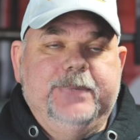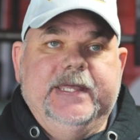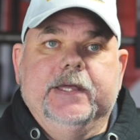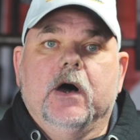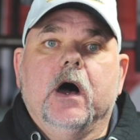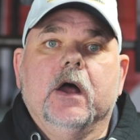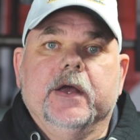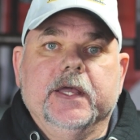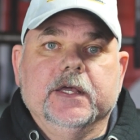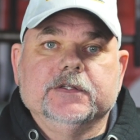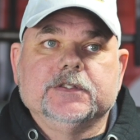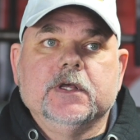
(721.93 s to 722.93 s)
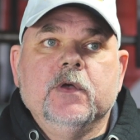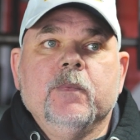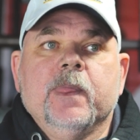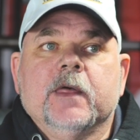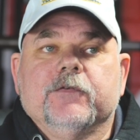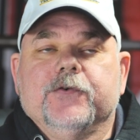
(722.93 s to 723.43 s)
PR is
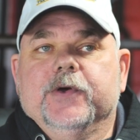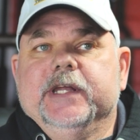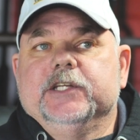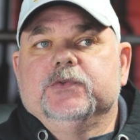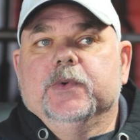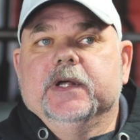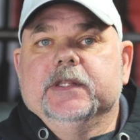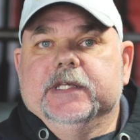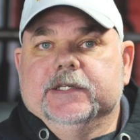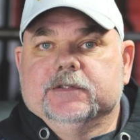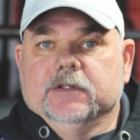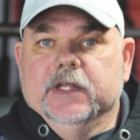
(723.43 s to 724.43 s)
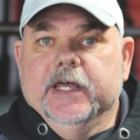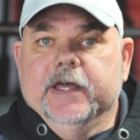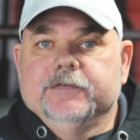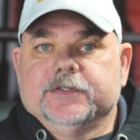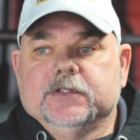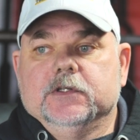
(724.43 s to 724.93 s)
for each one of these
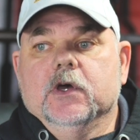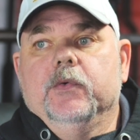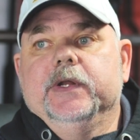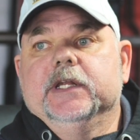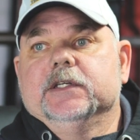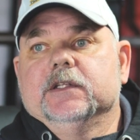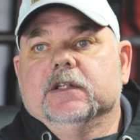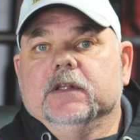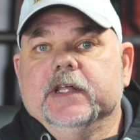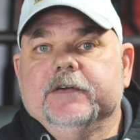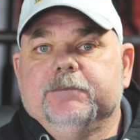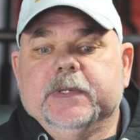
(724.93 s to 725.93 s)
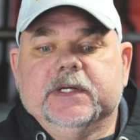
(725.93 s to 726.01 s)
lifts going into the lift,